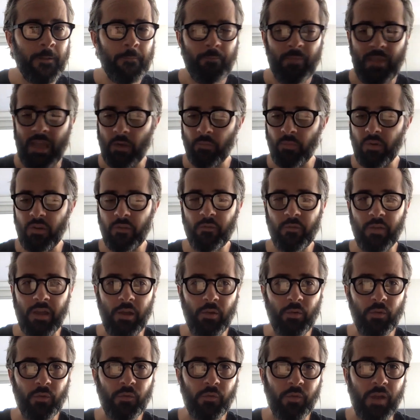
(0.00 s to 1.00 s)
And we
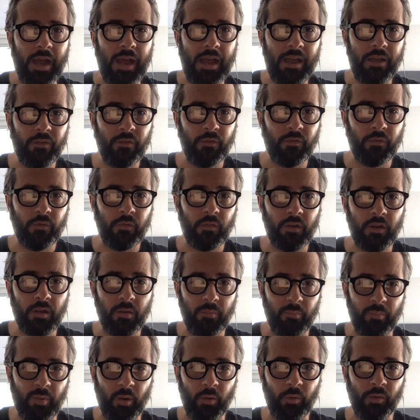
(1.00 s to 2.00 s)
found 5
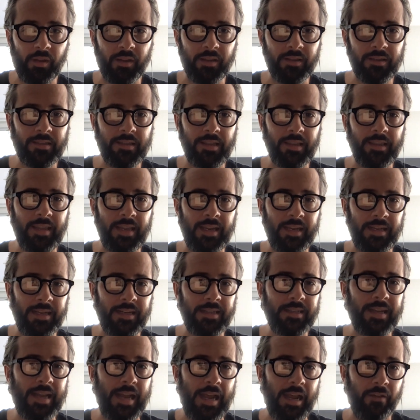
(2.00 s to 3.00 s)
components that they
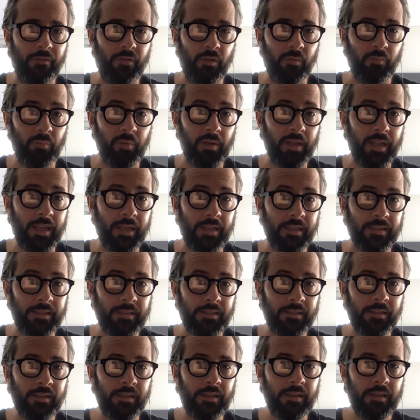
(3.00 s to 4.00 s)
need to have in
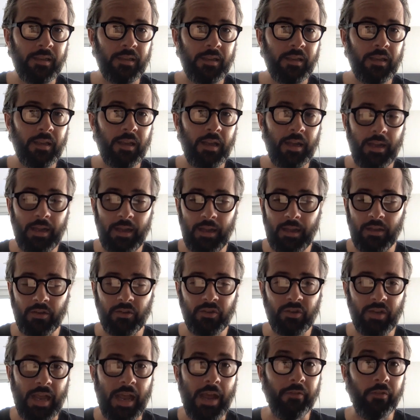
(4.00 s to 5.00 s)
place
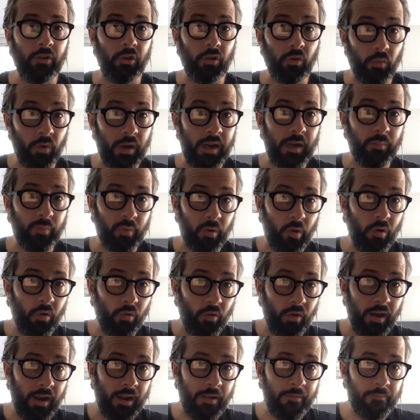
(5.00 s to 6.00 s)
to have a great
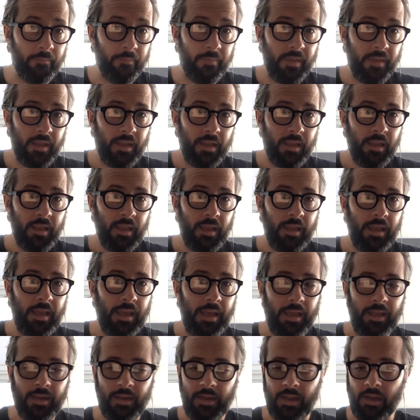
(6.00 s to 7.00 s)
program.
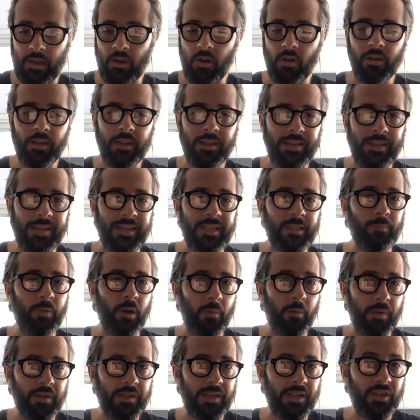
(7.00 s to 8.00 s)
And I call it the
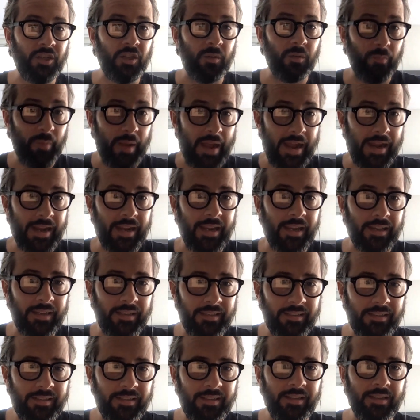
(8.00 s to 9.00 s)
Experimentation Packet.
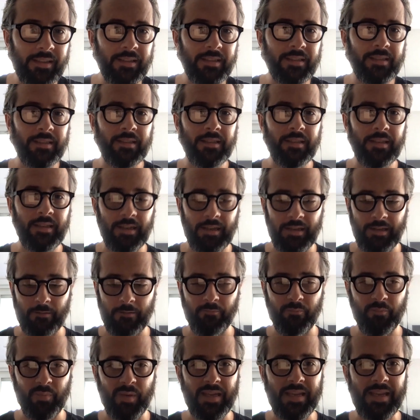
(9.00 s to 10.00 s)
It's
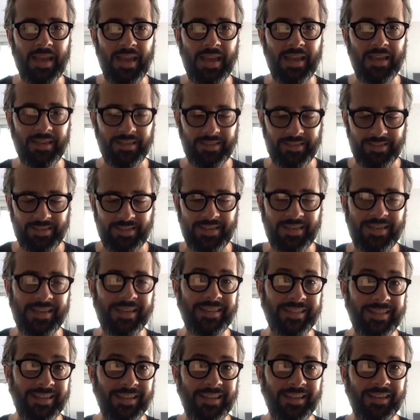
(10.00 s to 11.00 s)

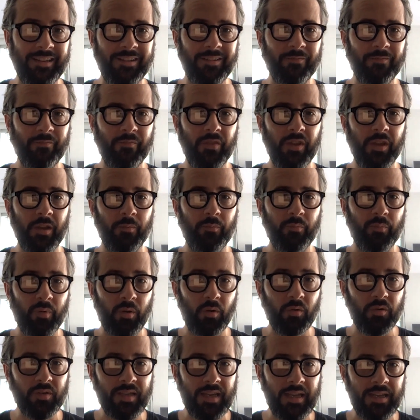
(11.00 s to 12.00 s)
PACET. The
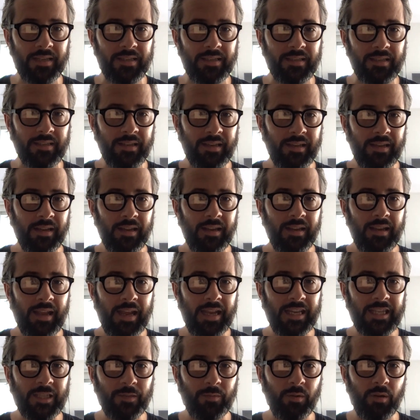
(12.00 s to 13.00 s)
process
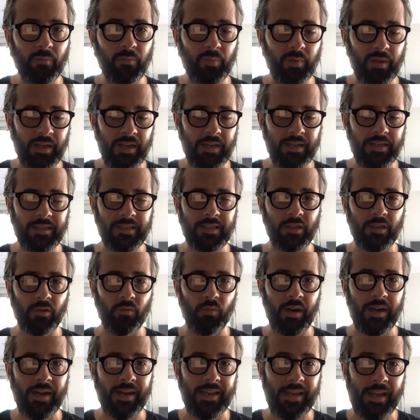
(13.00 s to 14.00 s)
has to be in place, the
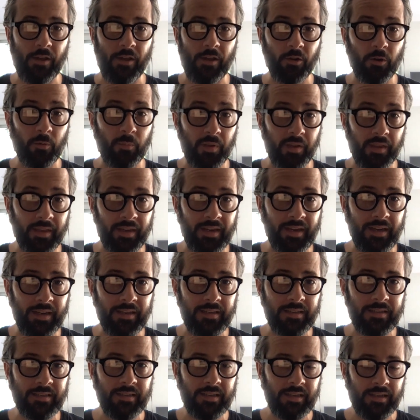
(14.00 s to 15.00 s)
right
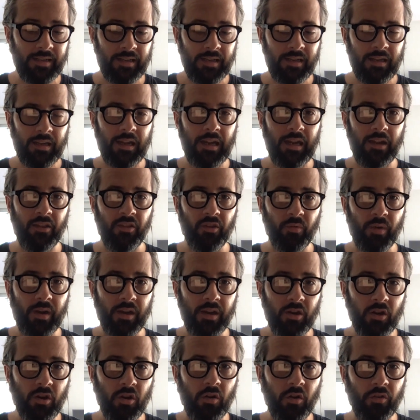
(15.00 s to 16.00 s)
accountabilities, the right
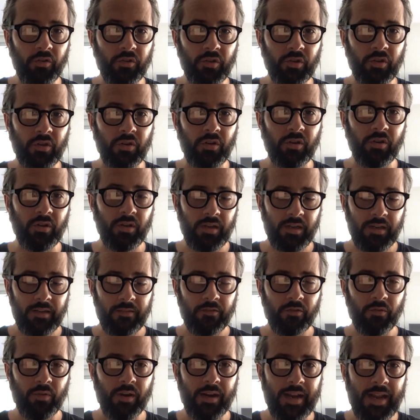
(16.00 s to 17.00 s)
culture,
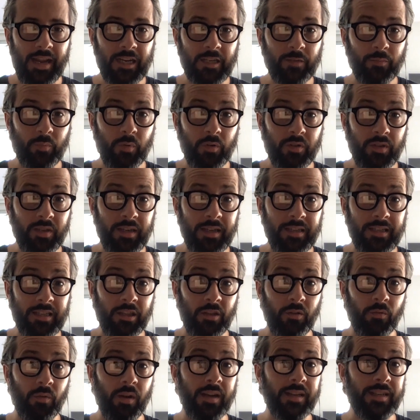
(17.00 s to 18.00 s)
the right expertise,
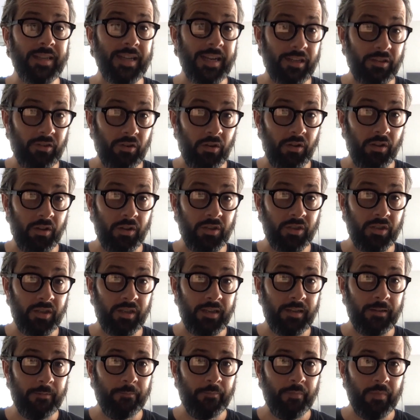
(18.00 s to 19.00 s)
and the right
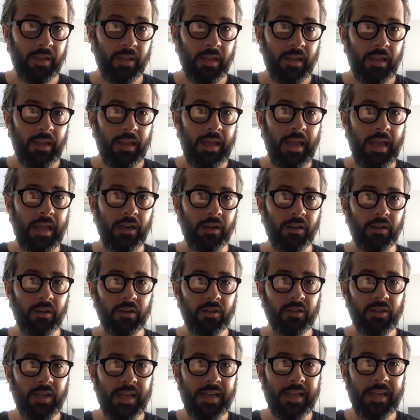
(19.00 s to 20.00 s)
technology. And
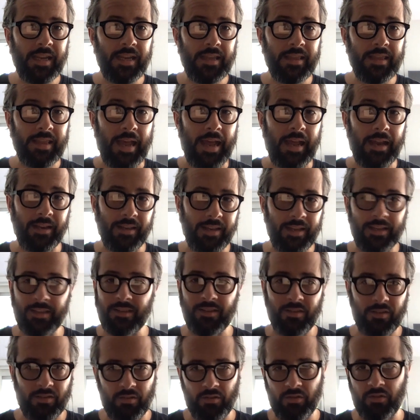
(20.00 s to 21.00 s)
taking that,
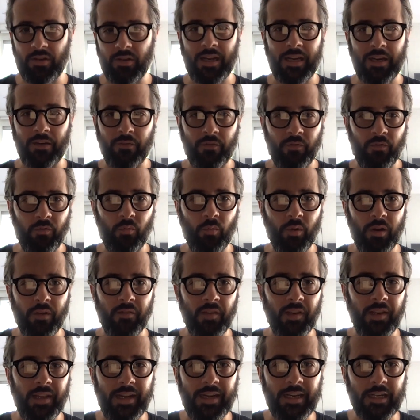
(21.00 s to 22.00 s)
that's kind of one of
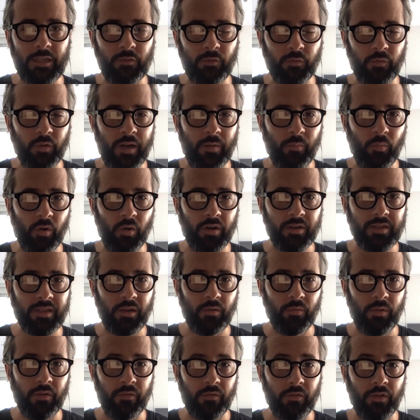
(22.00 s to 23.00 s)
the latest frameworks that
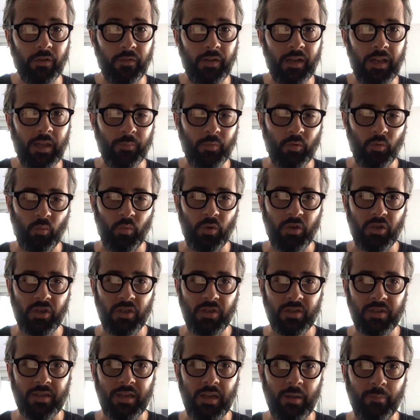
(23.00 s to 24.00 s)
we've developed, which
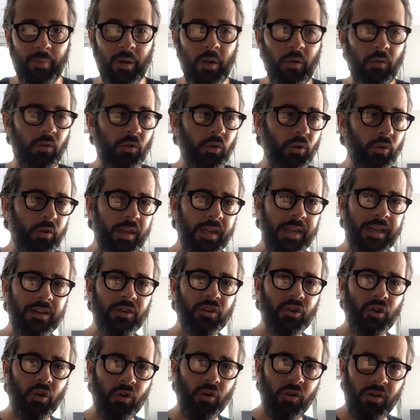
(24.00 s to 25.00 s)
is about looking
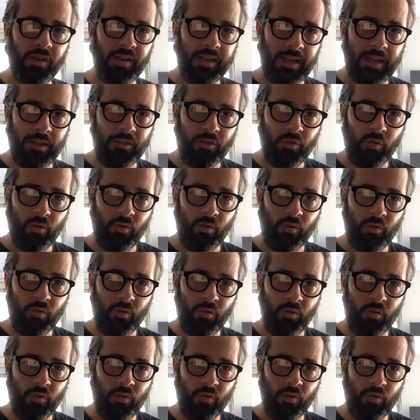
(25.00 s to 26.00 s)
internally at the
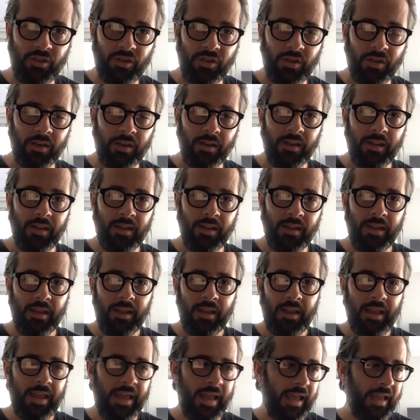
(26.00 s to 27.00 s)
organization
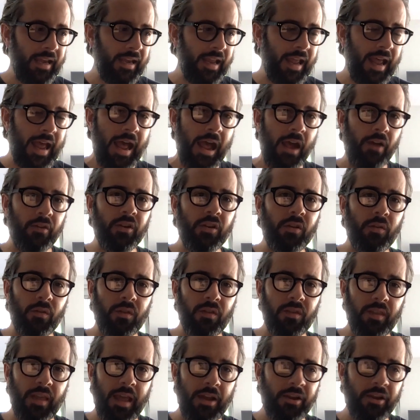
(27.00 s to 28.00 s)
and how do
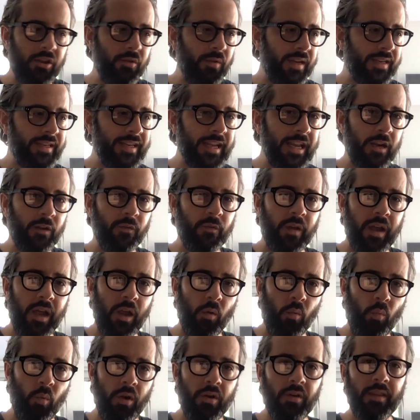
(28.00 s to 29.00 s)
you identify
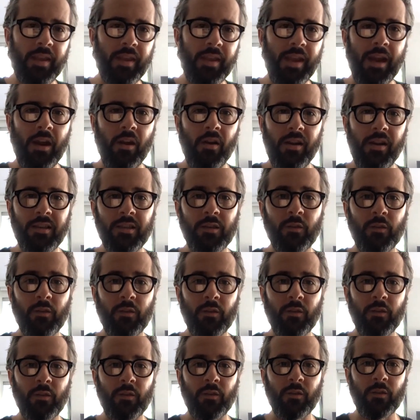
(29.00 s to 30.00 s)
what are the areas of
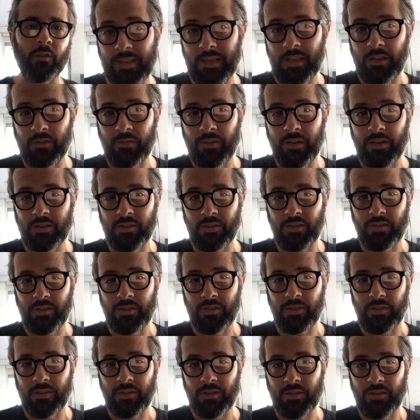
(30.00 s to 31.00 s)
focus that you need
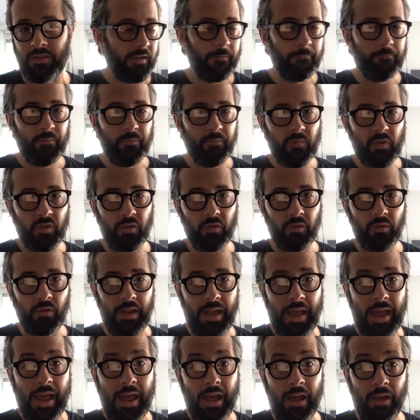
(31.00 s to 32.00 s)
to
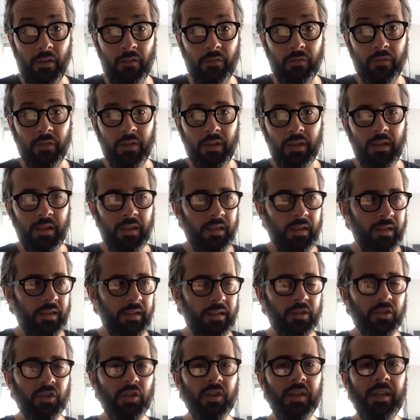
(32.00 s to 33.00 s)
have
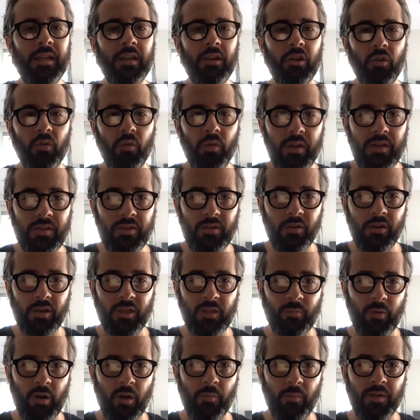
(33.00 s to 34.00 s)
to increase your
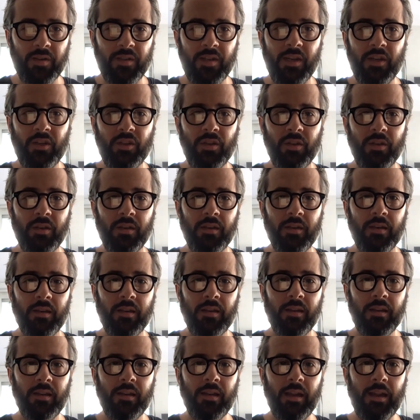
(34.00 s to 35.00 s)
experimentation
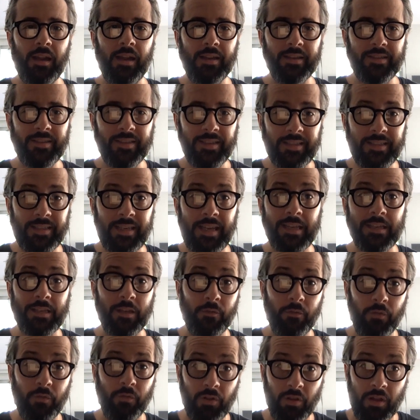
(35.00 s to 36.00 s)
success
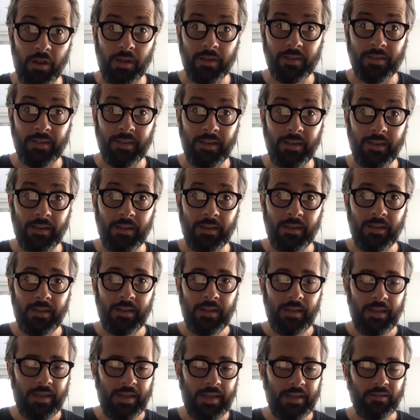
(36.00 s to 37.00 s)
and velocity.
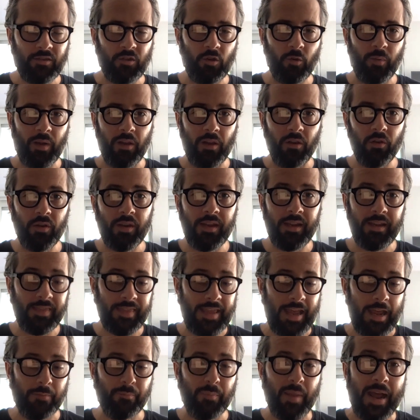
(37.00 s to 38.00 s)
And so by looking at
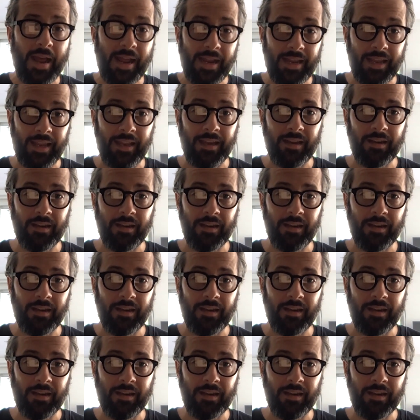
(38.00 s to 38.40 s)
that packet,